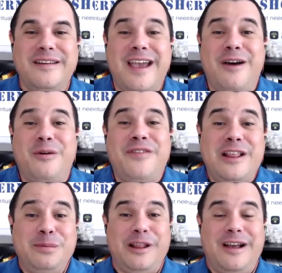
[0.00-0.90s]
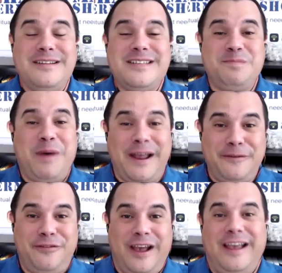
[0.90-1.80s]
now available on
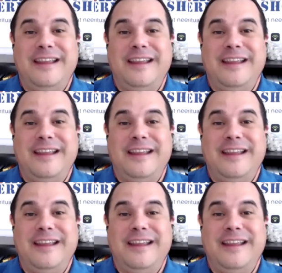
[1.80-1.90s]
Spotify.